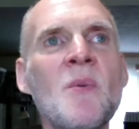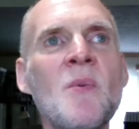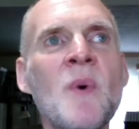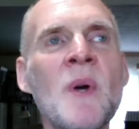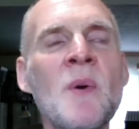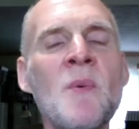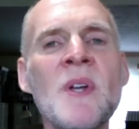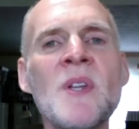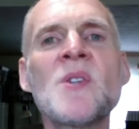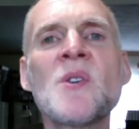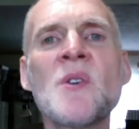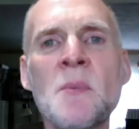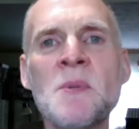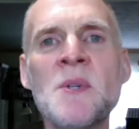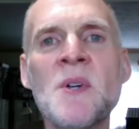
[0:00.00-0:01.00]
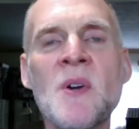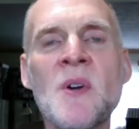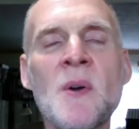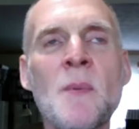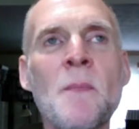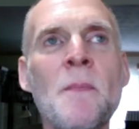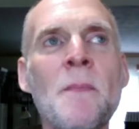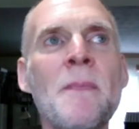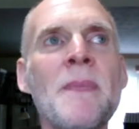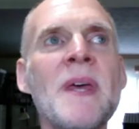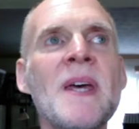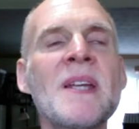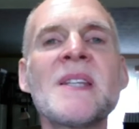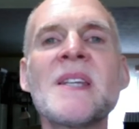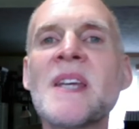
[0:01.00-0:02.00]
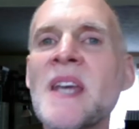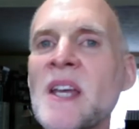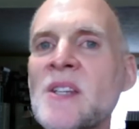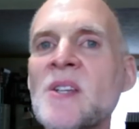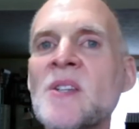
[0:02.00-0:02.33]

We read scripture to get